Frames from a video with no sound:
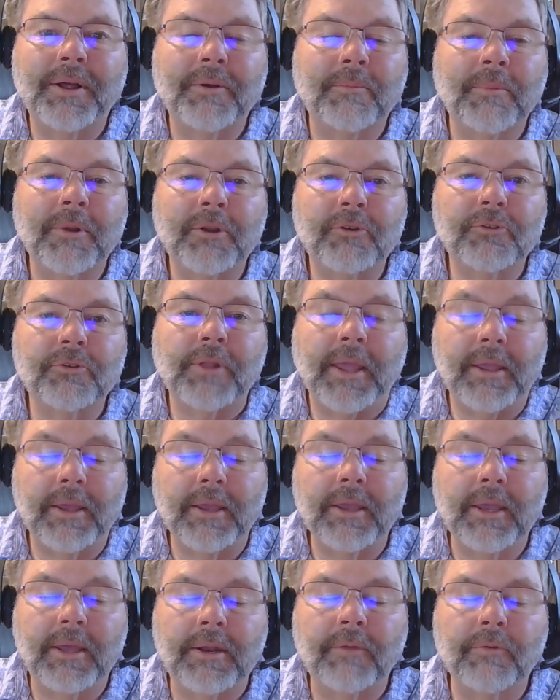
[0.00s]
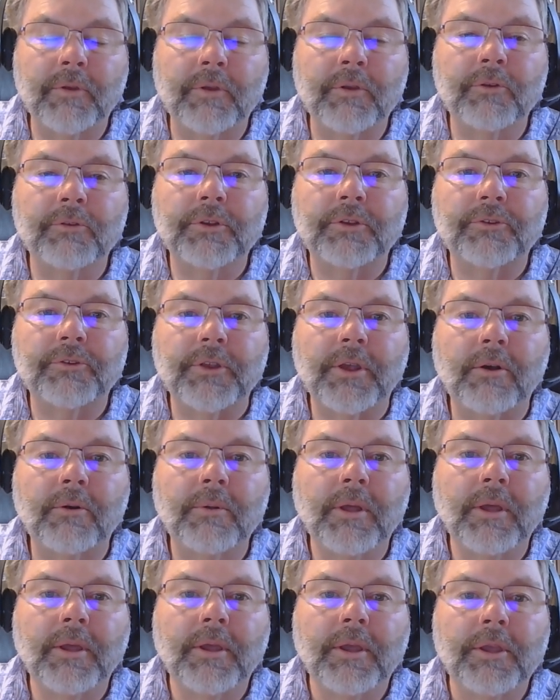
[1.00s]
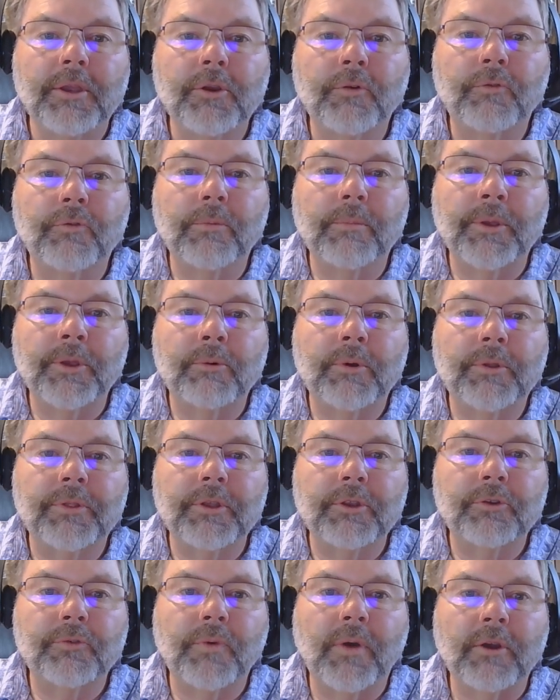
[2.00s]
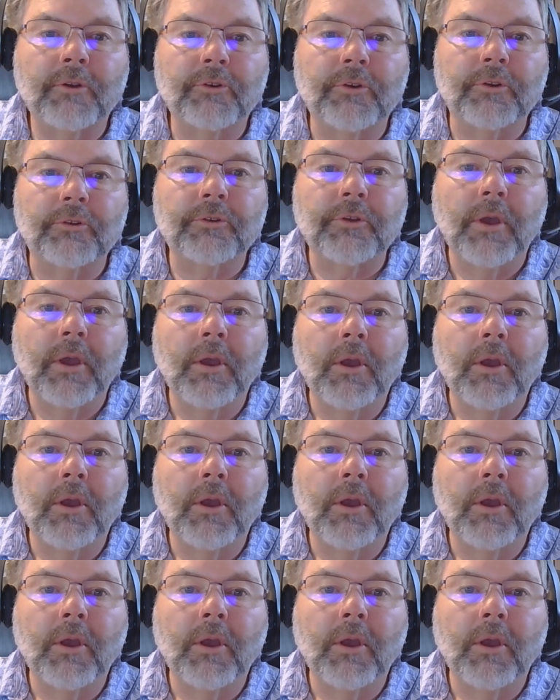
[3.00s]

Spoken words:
much like, again, if you use Excel, you're familiar with these functions.